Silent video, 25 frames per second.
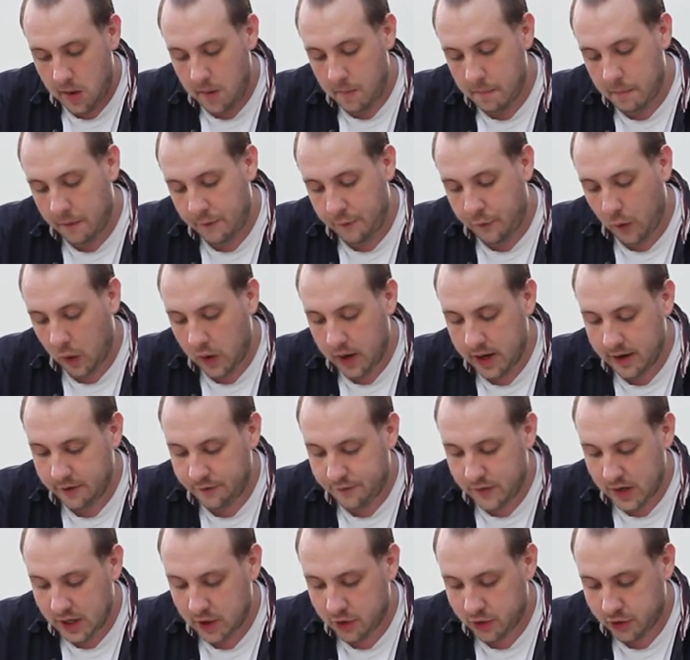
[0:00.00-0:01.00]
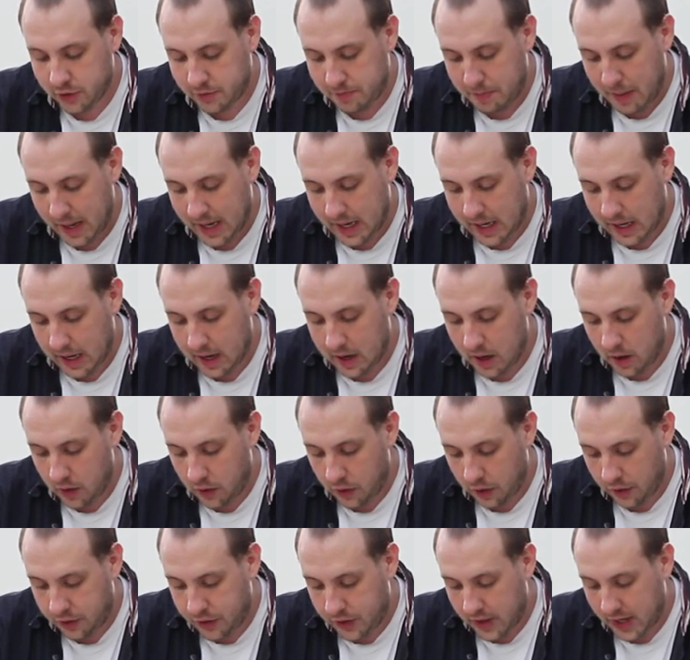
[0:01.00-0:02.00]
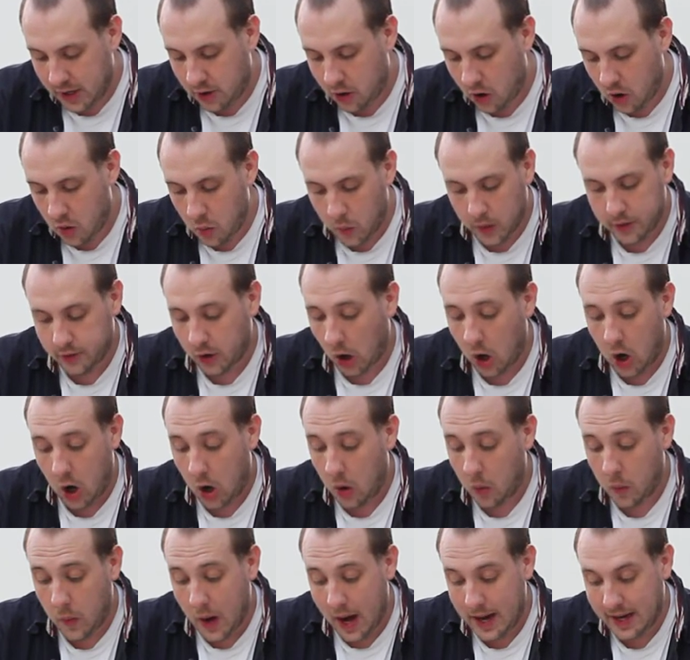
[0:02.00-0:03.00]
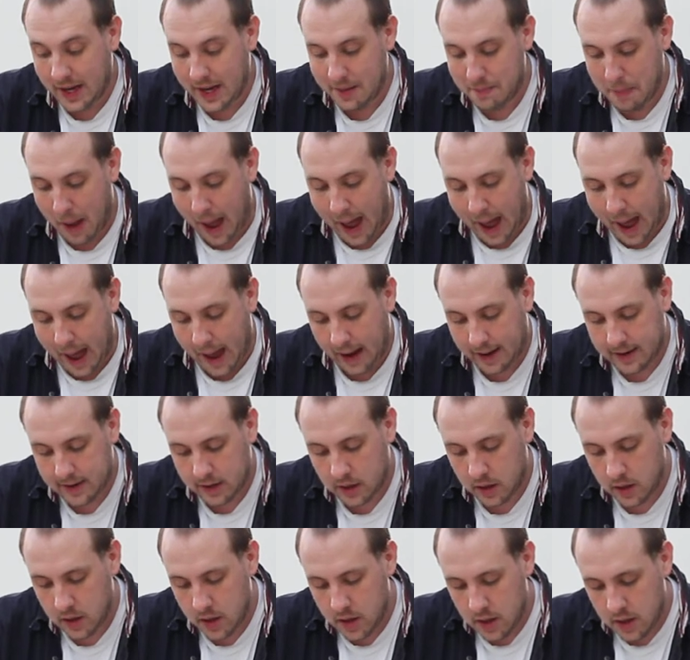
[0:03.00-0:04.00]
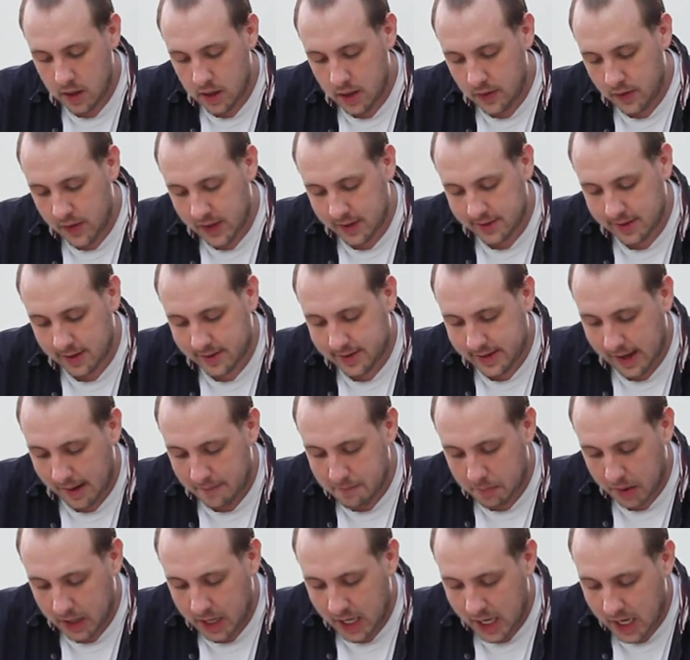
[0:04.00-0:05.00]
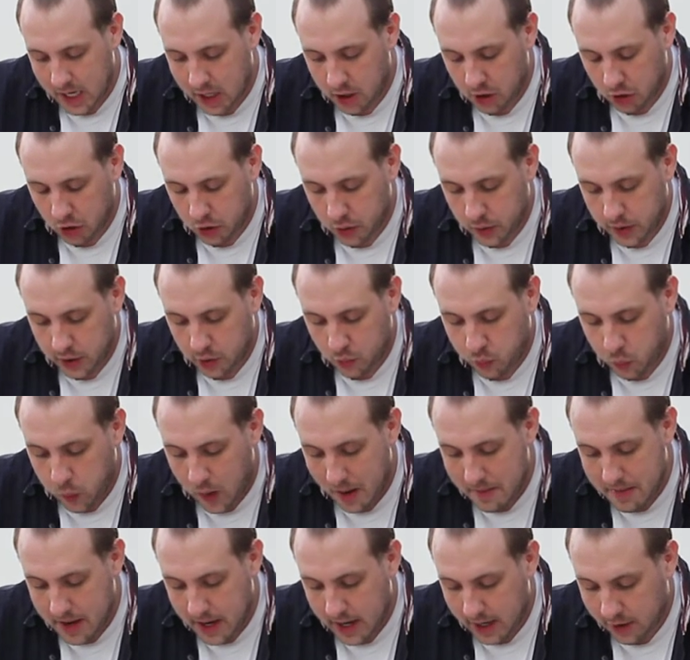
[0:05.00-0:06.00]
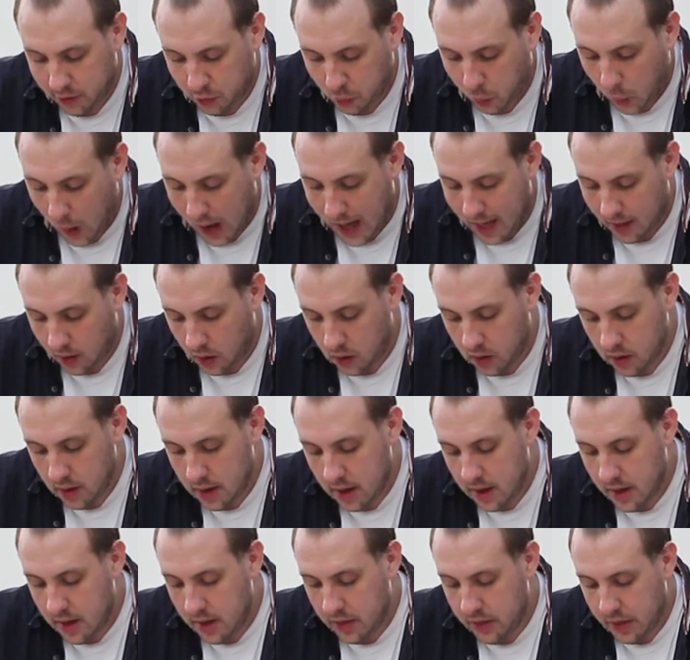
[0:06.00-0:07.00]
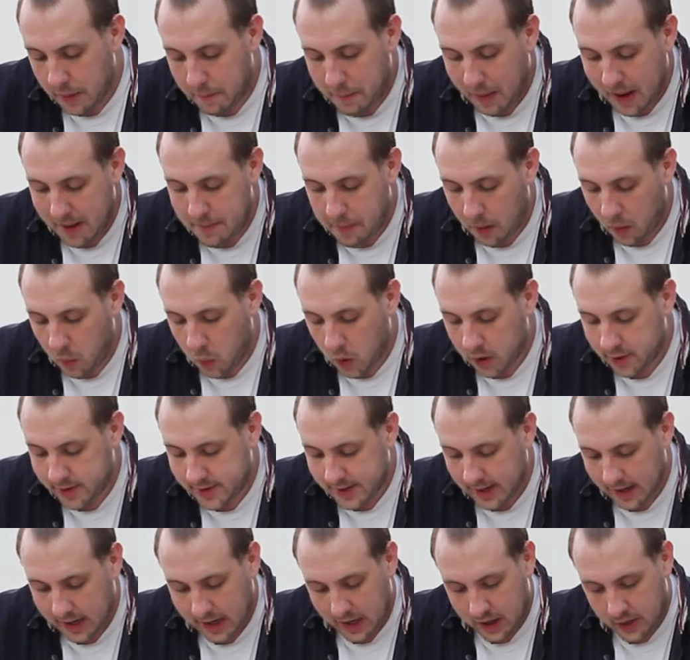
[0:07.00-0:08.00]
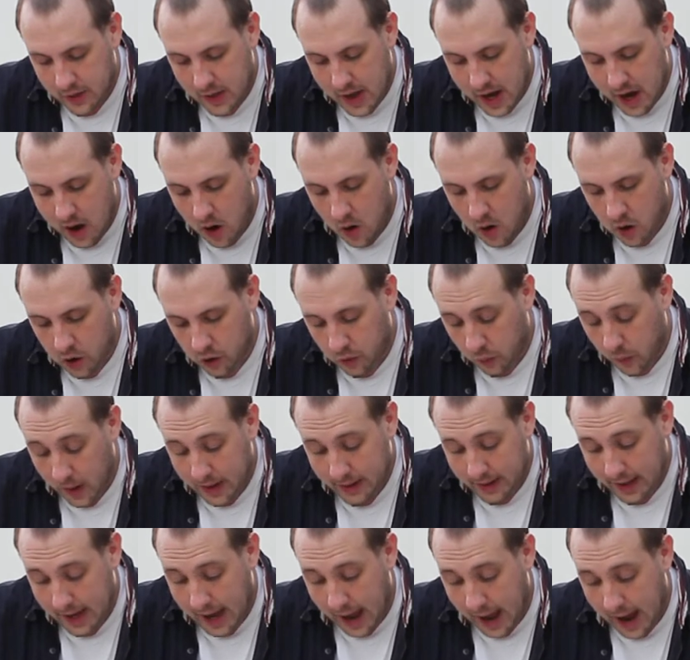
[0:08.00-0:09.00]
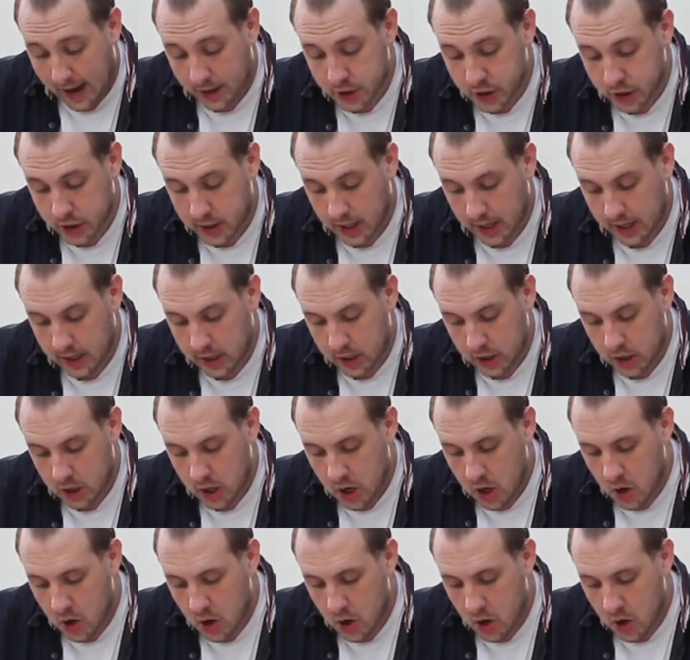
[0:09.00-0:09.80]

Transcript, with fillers: Before he had finished speaking, the theater was already packed. This assembly included women as well. The people were sitting there, greatly agitated,